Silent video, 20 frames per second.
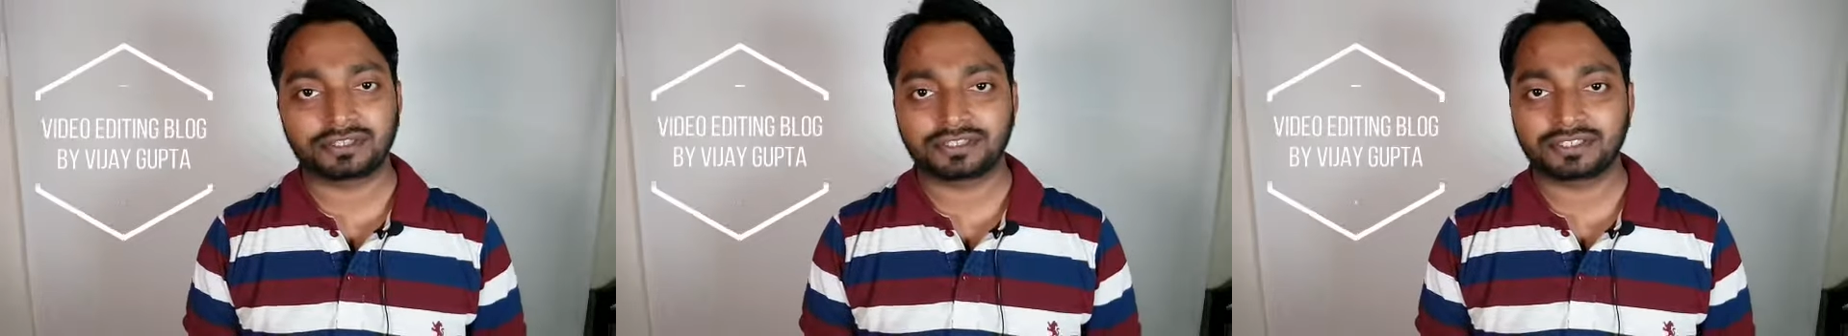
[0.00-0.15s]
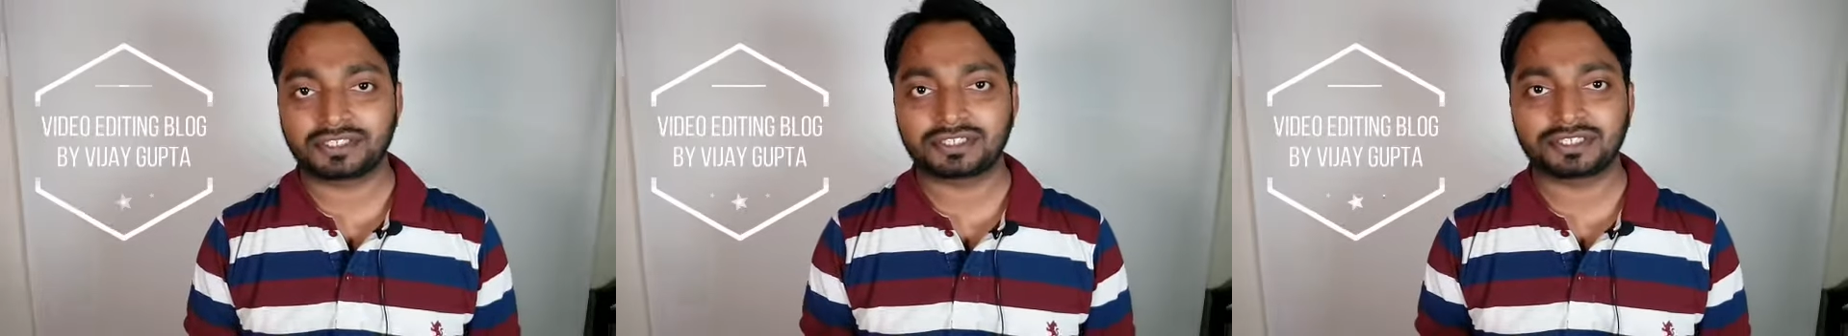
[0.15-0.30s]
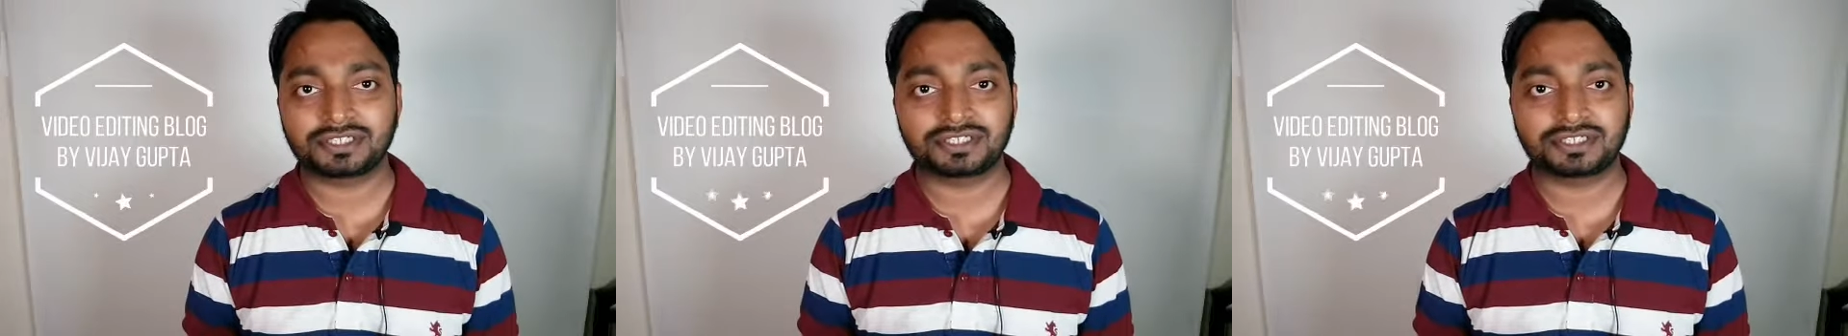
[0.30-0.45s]

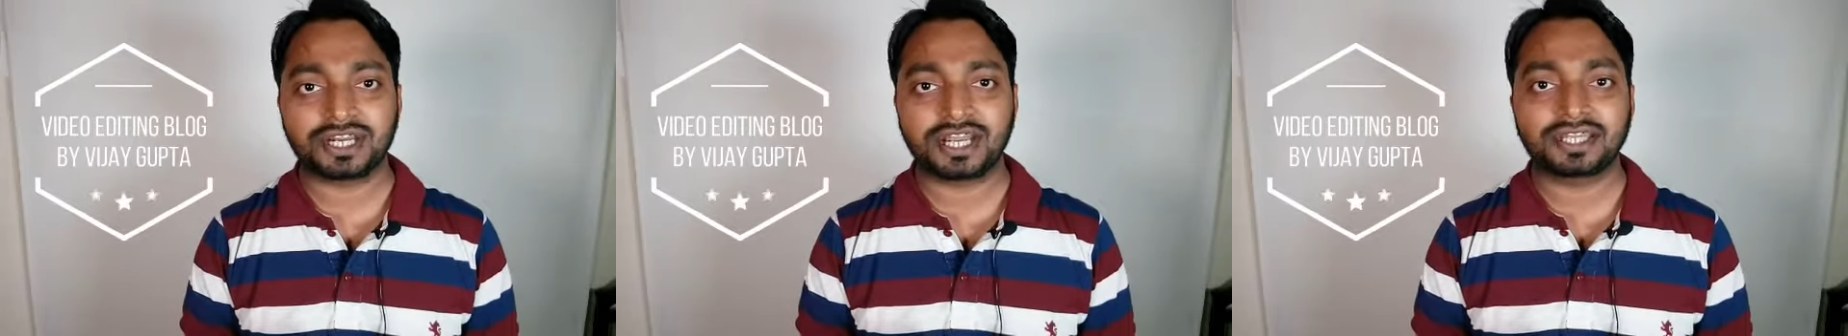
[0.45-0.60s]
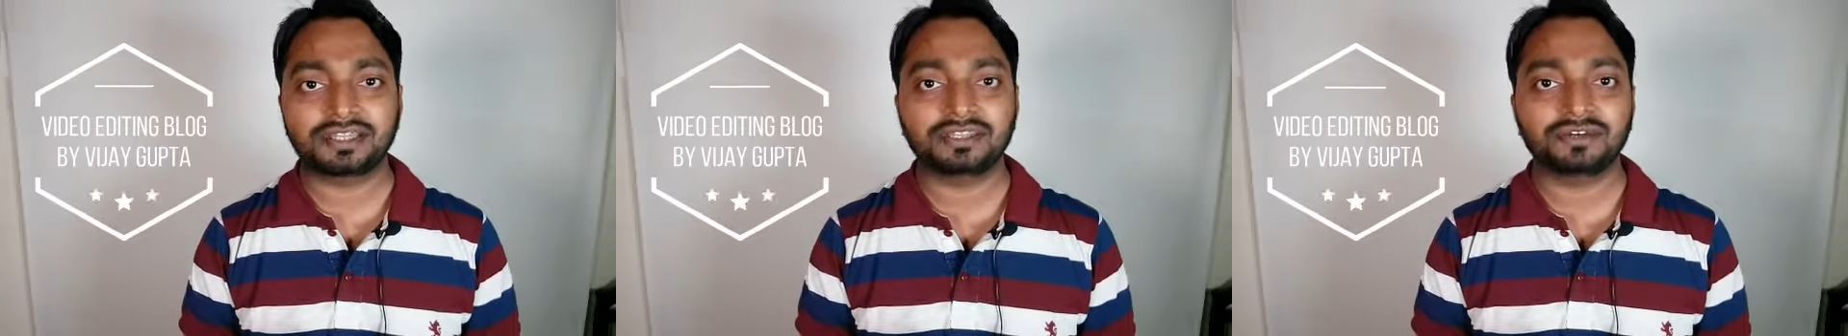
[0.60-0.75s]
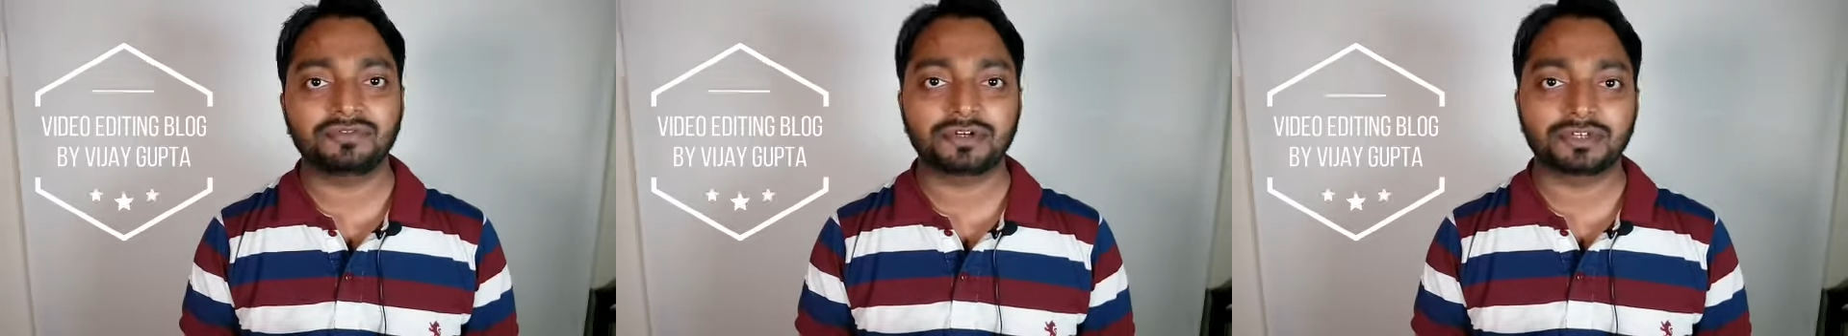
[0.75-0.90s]
just try
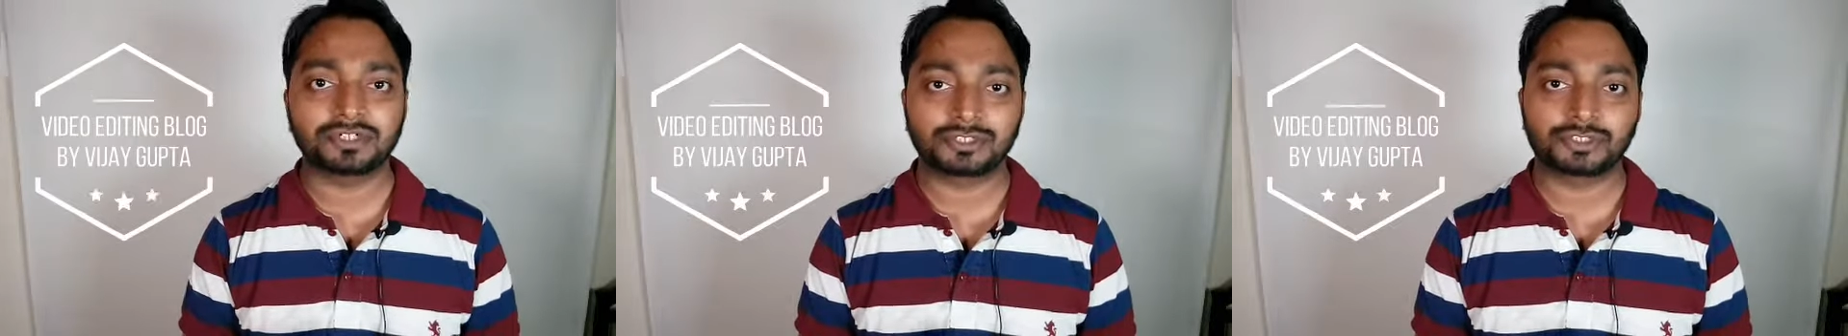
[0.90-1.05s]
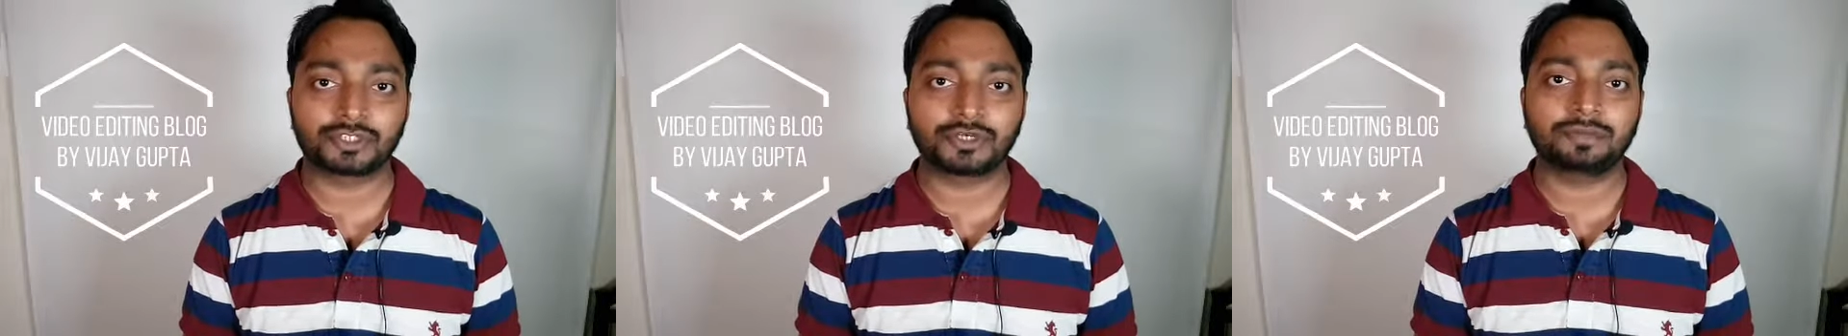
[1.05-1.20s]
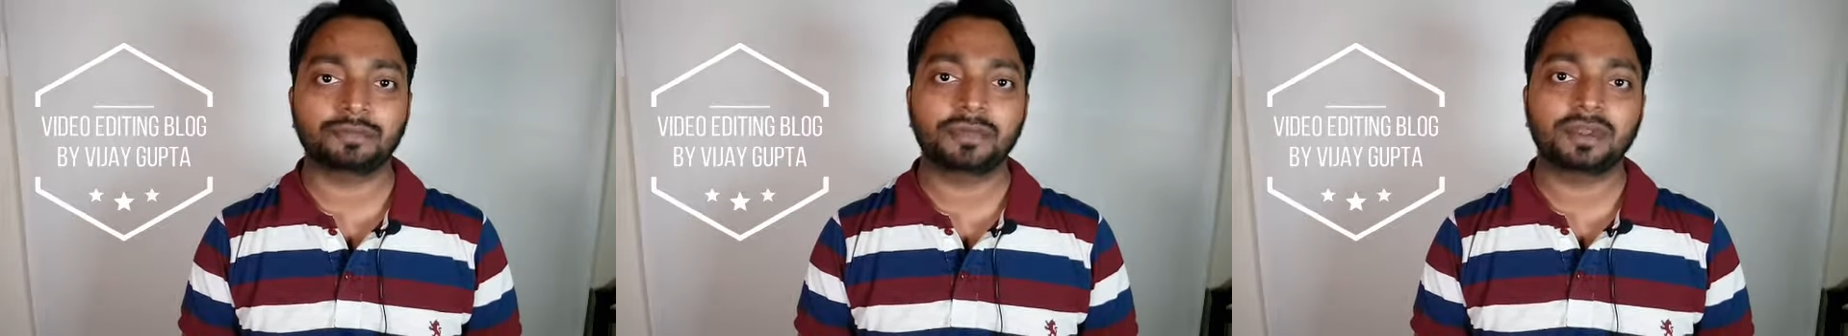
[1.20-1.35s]
the
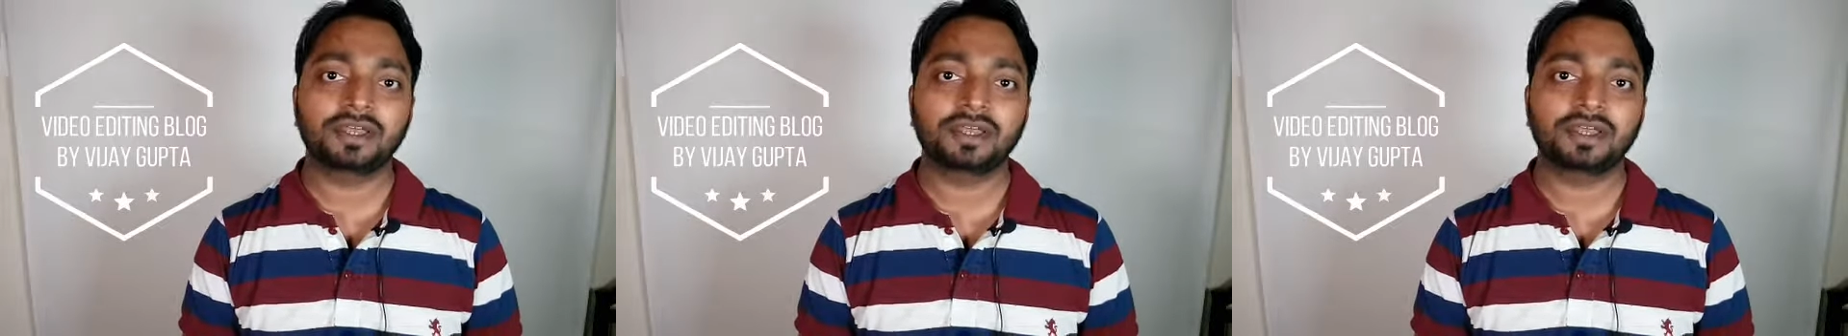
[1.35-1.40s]
workshop.